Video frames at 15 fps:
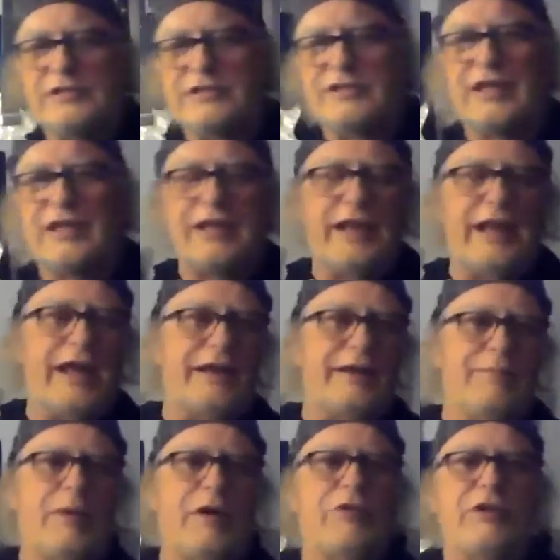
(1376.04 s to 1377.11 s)
It's like an
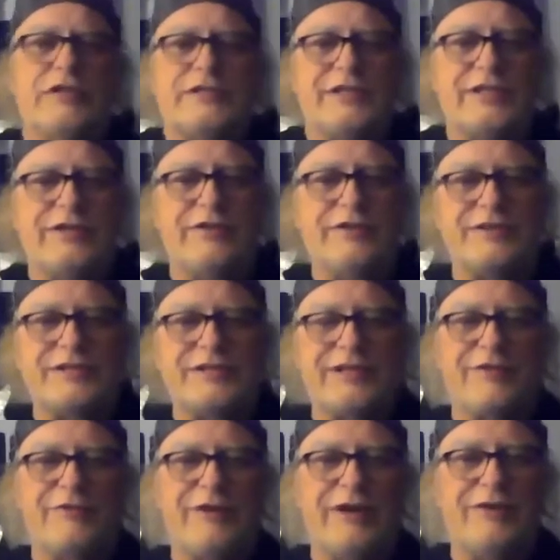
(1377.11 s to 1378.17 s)
added bonus, to
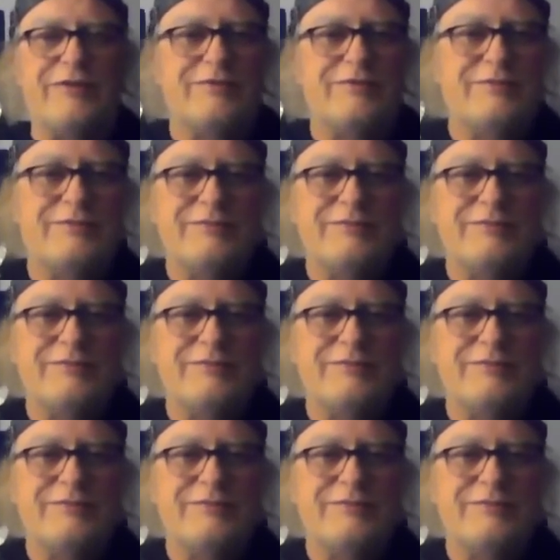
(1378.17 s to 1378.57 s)
stick around.